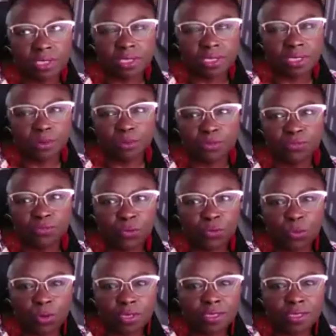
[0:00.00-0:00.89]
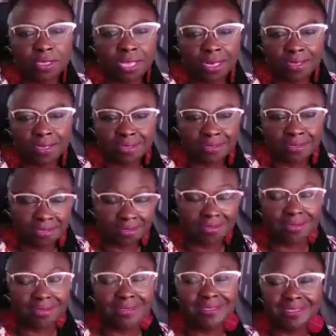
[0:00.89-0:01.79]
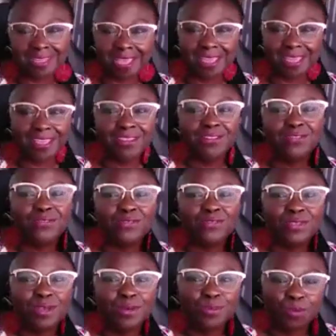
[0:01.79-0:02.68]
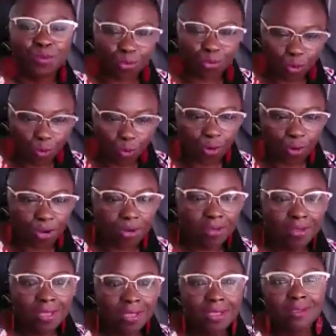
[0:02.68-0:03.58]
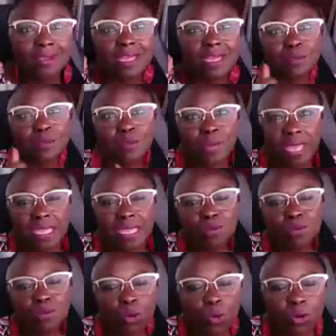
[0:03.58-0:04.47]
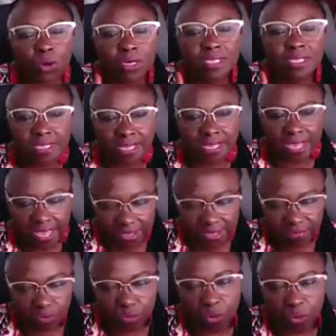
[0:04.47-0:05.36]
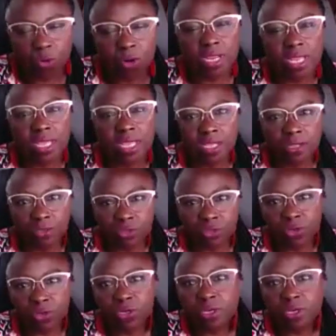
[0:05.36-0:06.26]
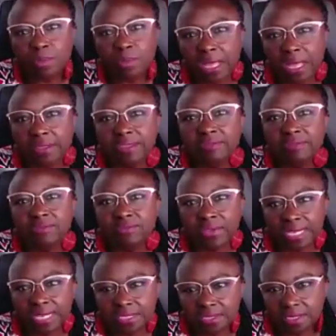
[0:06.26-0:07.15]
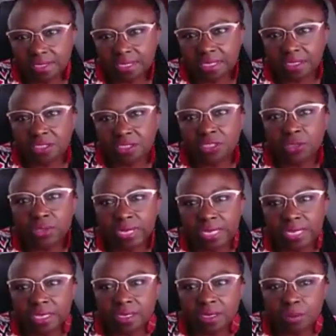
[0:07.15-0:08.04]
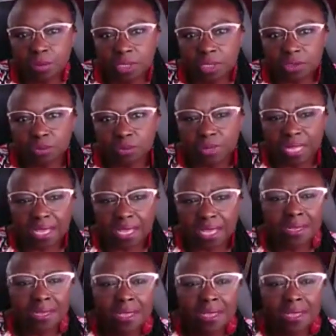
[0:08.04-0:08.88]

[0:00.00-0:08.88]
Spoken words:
And number 4, you got to save more. You got to make more, save more, and learn about investing it so that it can multiply.